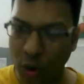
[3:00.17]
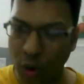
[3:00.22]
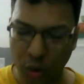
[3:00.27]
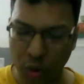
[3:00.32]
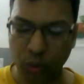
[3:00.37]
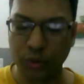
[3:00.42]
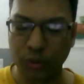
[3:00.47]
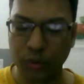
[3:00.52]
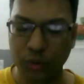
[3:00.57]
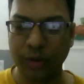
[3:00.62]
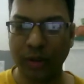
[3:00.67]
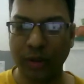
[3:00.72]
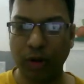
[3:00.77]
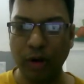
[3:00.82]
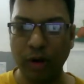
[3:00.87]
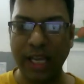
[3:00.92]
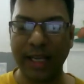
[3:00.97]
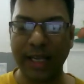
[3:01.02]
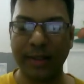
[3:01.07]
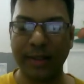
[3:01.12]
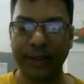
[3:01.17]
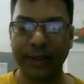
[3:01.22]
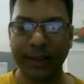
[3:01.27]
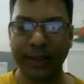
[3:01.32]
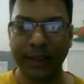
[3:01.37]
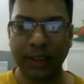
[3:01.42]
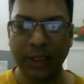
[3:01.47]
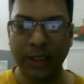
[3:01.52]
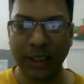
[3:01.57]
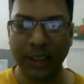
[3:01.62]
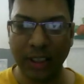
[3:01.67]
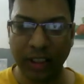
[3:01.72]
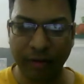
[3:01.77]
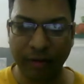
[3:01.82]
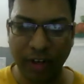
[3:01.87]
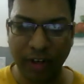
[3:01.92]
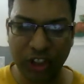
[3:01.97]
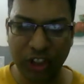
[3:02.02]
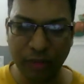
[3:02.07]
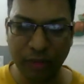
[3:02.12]
tools. Okay,
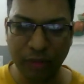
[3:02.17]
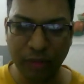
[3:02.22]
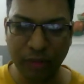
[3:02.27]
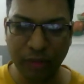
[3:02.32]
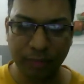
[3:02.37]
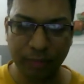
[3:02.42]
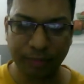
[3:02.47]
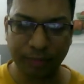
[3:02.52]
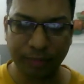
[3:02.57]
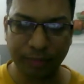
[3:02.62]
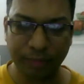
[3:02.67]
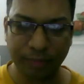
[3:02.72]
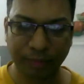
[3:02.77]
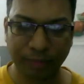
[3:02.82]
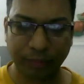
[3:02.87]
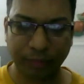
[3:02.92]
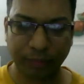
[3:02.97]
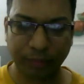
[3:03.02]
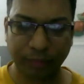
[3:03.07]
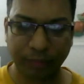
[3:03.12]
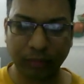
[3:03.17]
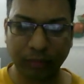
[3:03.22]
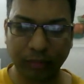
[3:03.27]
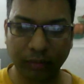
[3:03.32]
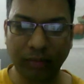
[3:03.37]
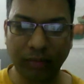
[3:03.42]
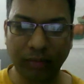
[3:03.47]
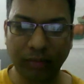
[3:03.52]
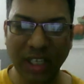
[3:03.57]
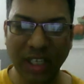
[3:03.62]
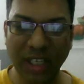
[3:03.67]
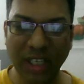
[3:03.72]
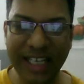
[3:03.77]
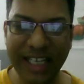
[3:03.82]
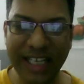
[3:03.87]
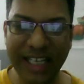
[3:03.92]
first of all, it is the